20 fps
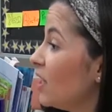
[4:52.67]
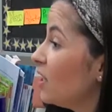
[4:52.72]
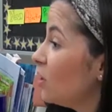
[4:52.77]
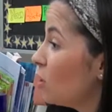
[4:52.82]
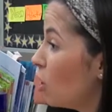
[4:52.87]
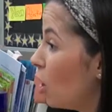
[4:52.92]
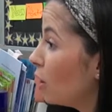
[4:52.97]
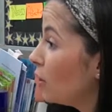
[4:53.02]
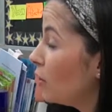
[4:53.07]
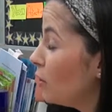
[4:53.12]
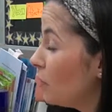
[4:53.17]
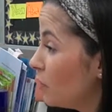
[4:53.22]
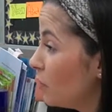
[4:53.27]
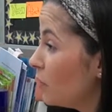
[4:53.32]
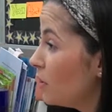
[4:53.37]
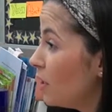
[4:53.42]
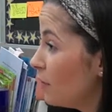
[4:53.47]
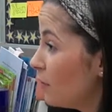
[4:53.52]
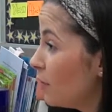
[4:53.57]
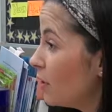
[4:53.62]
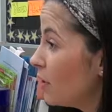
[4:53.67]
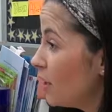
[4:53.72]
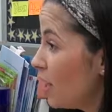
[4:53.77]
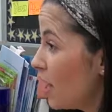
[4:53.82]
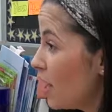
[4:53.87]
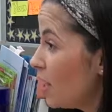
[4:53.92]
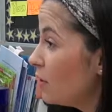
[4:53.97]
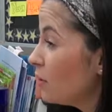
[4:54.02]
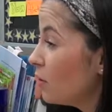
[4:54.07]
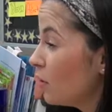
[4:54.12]
they talk you through different
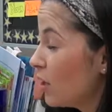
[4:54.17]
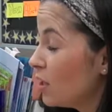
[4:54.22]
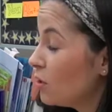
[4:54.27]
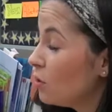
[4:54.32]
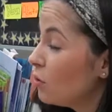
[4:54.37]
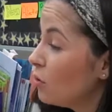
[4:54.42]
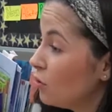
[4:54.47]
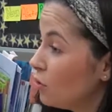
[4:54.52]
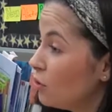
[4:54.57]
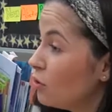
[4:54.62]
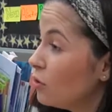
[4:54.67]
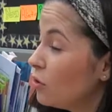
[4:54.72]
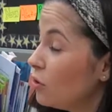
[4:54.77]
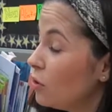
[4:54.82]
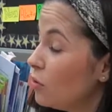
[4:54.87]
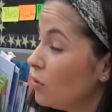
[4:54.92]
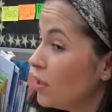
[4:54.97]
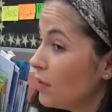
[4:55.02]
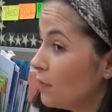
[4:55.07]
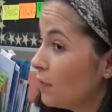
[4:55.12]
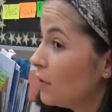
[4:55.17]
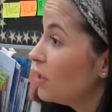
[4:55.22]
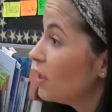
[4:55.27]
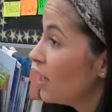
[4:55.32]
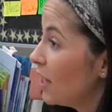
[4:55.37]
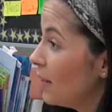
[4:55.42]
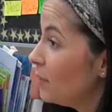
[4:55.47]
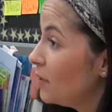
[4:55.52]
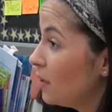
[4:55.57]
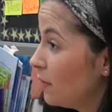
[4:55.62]
things. Okay. So those are two different
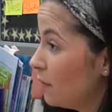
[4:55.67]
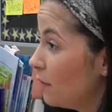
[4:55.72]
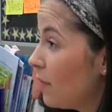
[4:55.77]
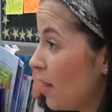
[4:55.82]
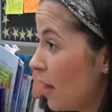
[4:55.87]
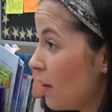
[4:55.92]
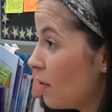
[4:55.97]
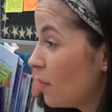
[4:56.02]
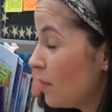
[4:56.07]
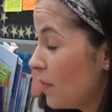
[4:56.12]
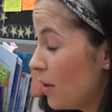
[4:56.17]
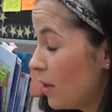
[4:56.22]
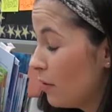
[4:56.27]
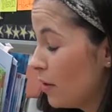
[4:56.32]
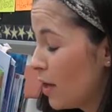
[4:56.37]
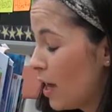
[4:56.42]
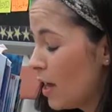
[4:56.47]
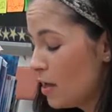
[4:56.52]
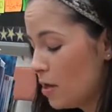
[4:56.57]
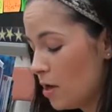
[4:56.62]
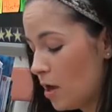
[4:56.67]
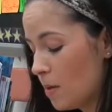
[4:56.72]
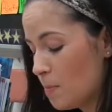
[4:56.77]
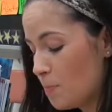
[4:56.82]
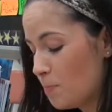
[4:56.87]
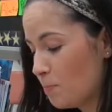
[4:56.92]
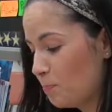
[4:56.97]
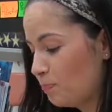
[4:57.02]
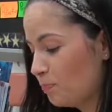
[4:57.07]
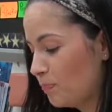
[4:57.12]
types of therapy. Okay. Good. How
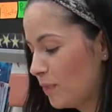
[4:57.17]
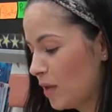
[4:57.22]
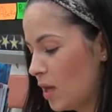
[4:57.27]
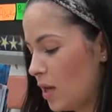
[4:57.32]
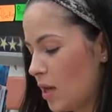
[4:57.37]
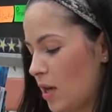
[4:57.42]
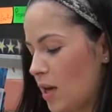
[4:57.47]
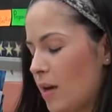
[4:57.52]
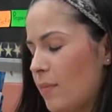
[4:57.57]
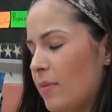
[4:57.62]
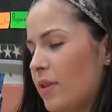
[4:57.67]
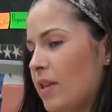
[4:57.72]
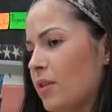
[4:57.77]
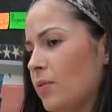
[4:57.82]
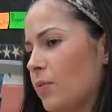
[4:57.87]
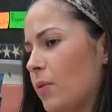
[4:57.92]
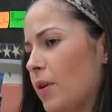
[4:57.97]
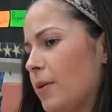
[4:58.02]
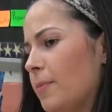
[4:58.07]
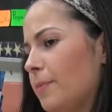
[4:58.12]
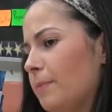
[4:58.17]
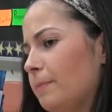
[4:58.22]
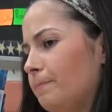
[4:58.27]
about this word?